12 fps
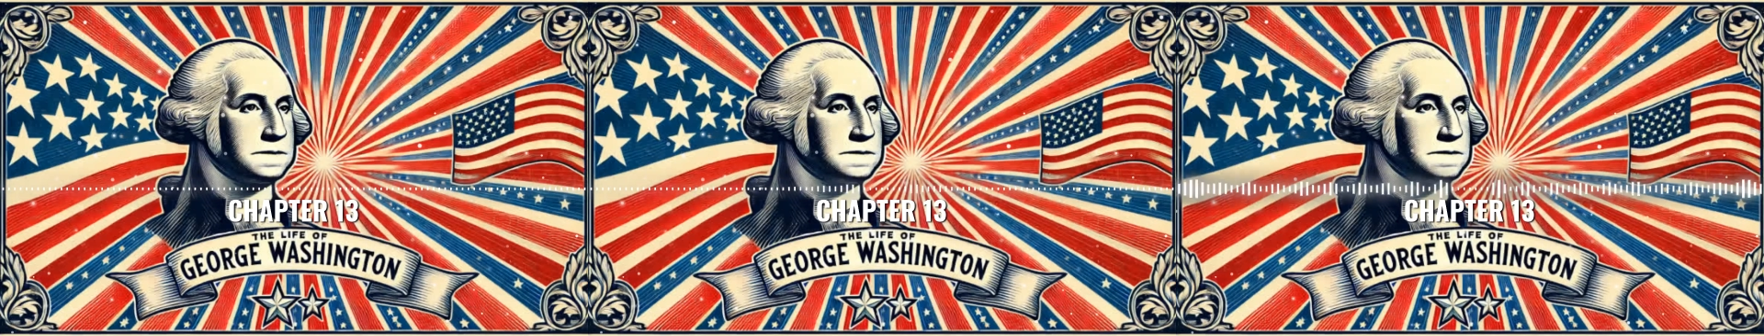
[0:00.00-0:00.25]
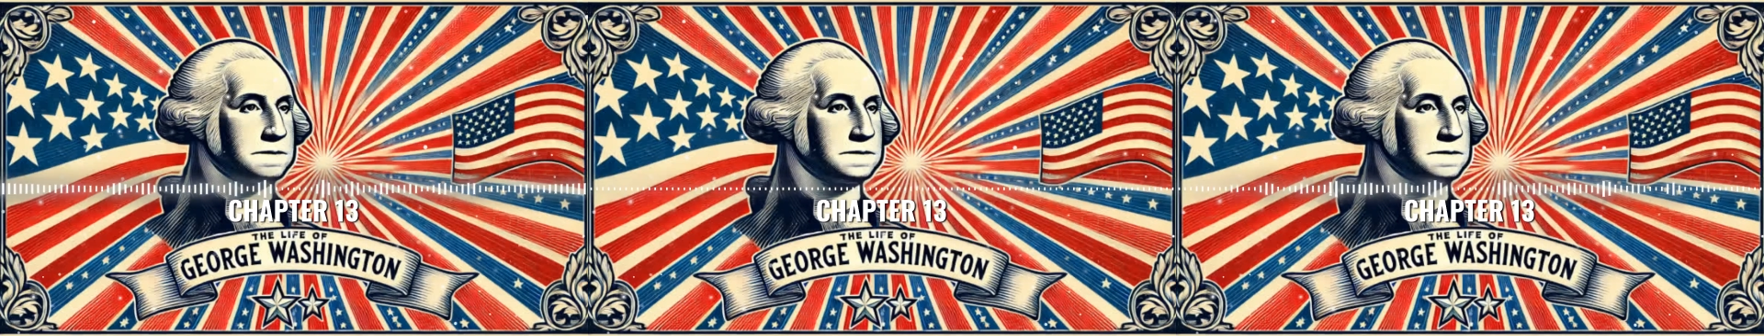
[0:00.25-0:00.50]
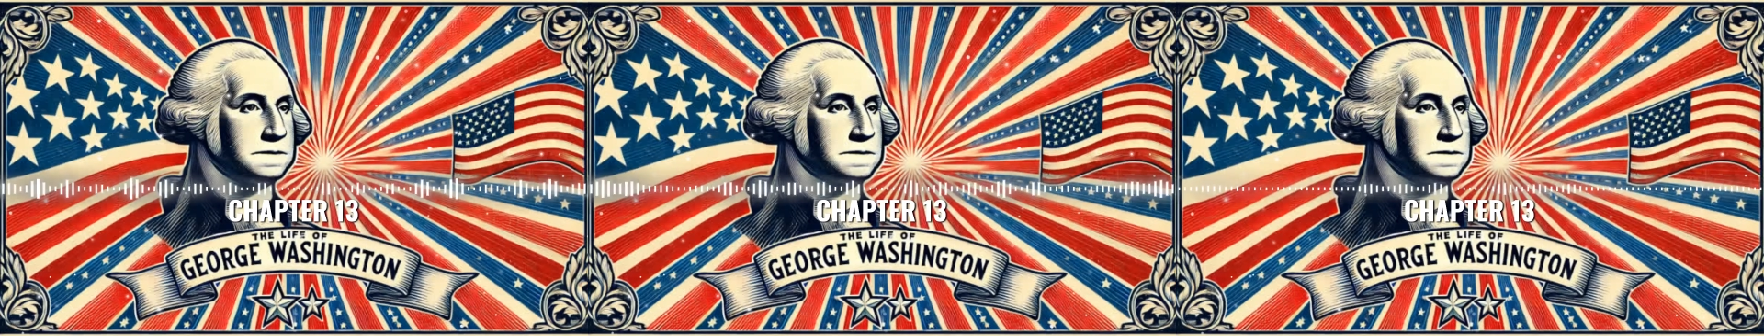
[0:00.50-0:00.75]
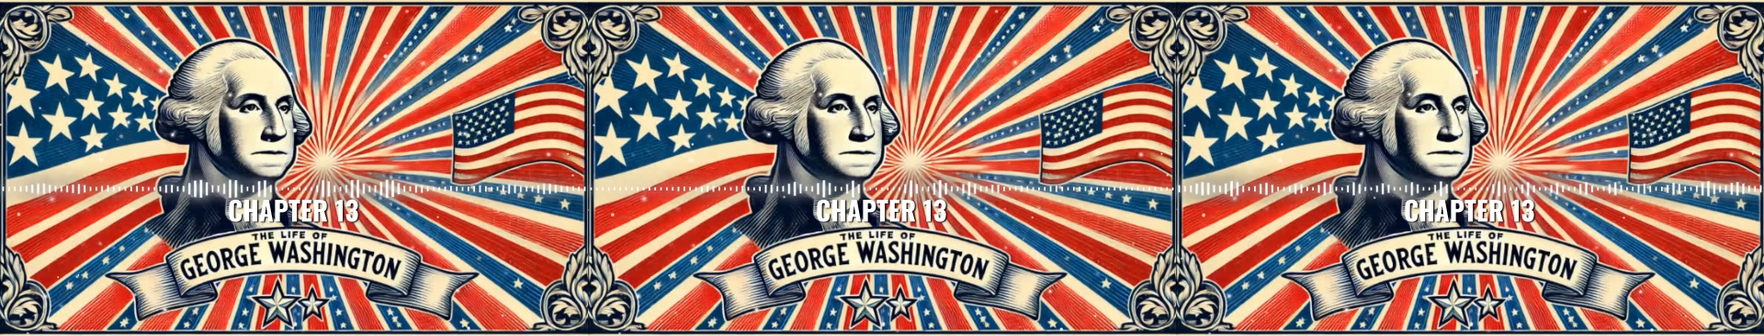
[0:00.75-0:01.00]
Not far
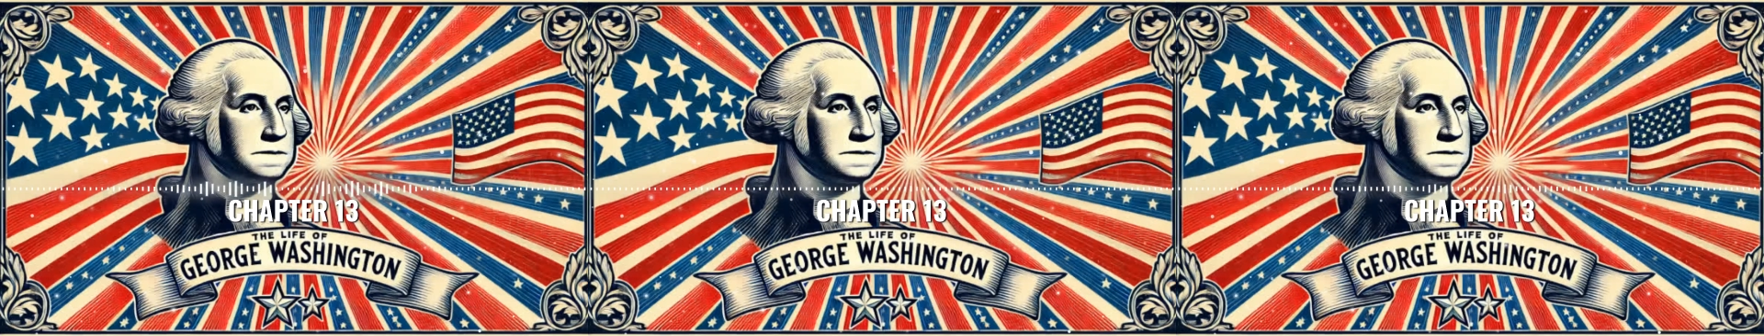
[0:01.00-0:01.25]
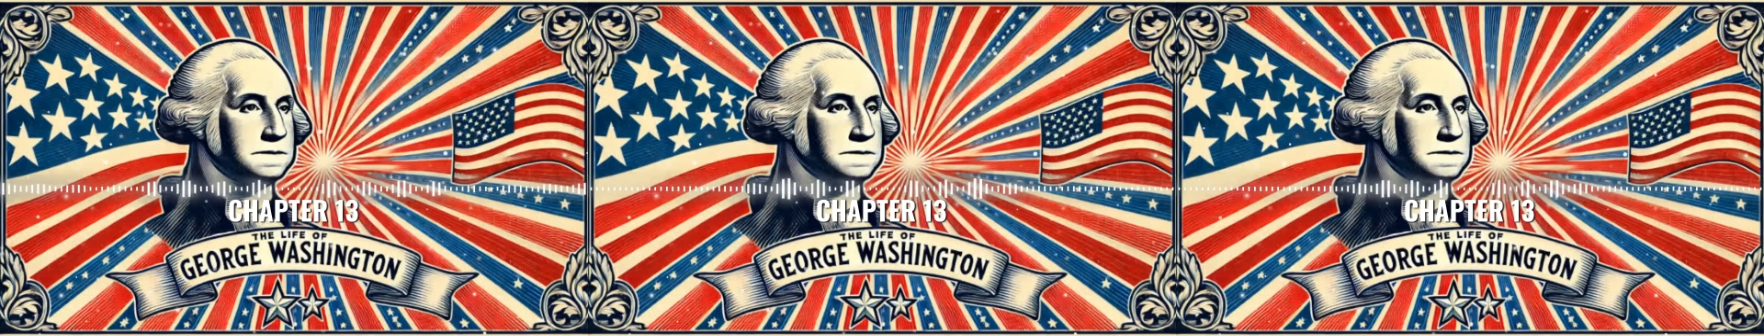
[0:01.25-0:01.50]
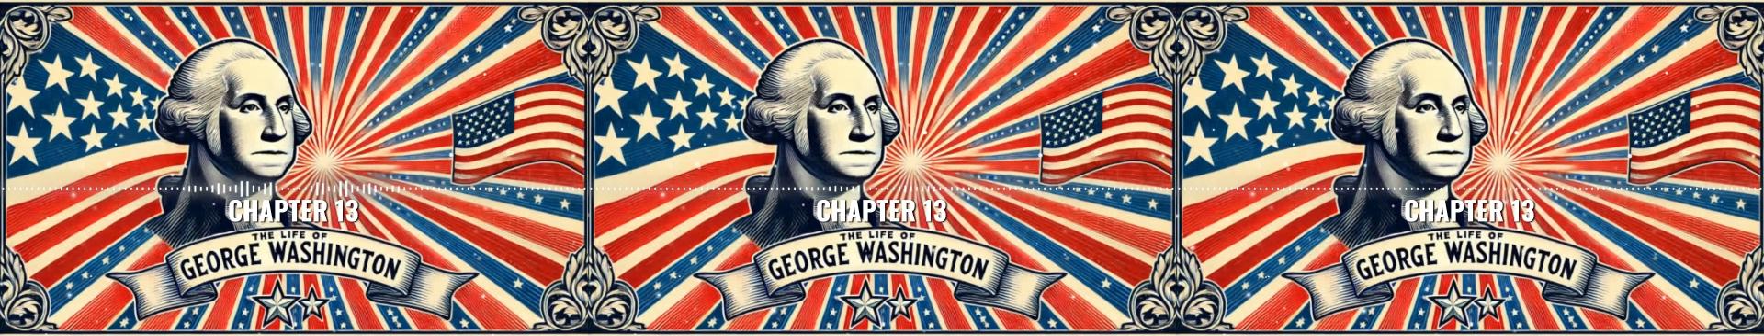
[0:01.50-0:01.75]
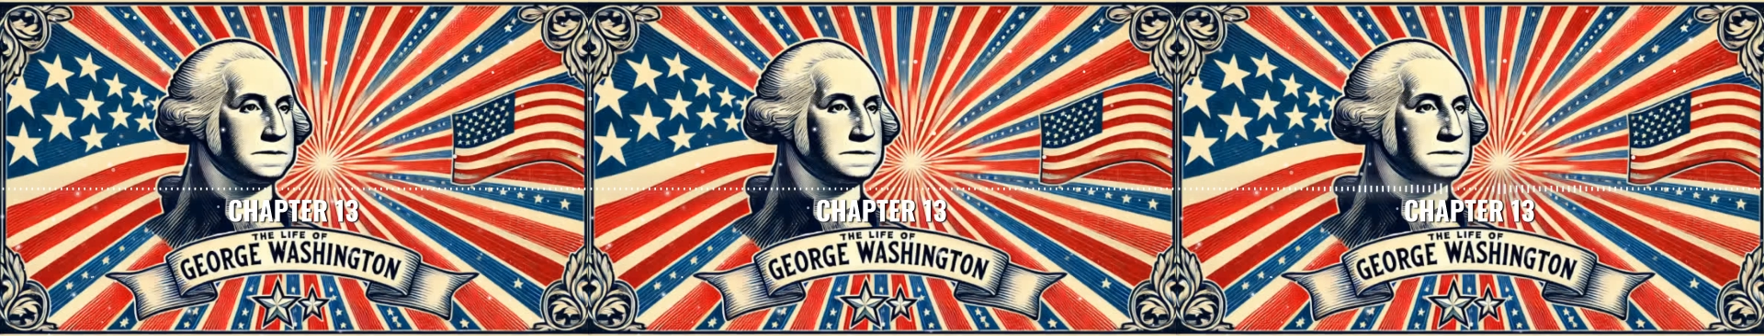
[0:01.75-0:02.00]
from White
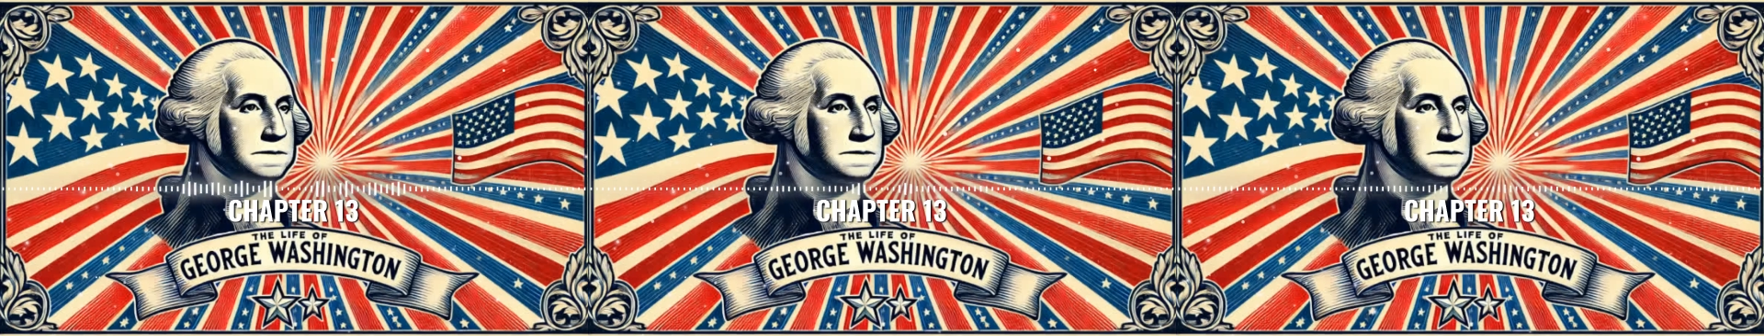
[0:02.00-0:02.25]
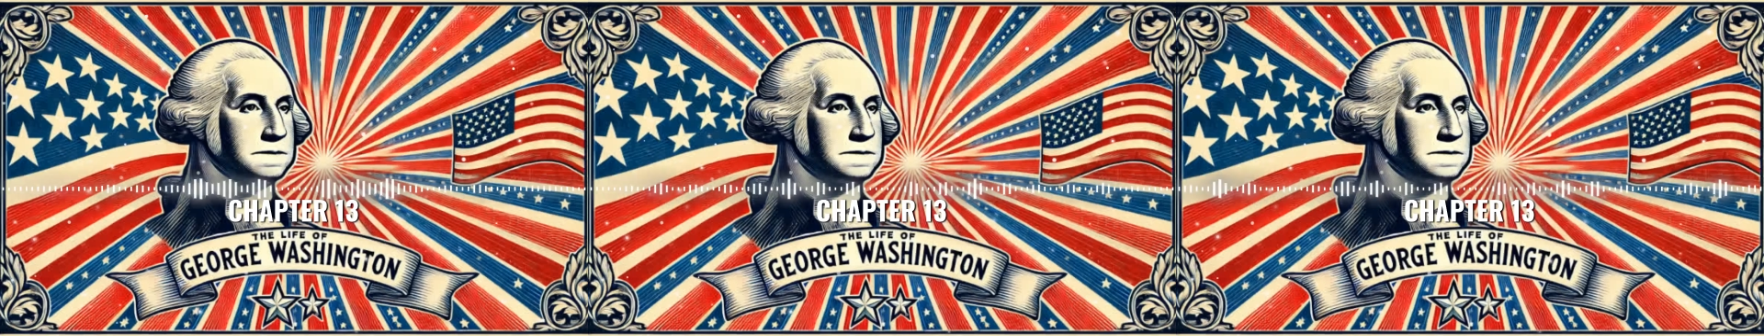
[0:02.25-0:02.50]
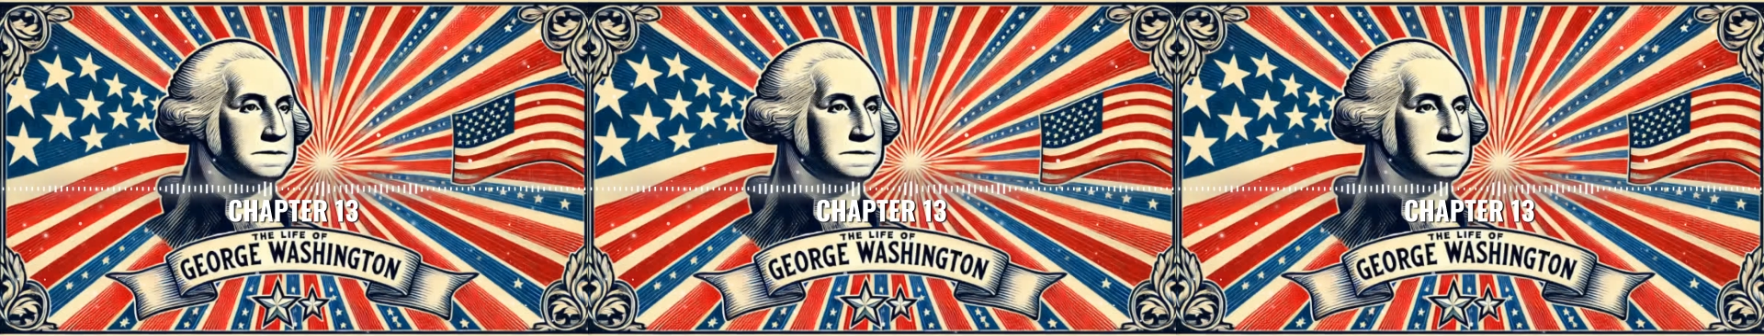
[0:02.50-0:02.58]
Plains, and a score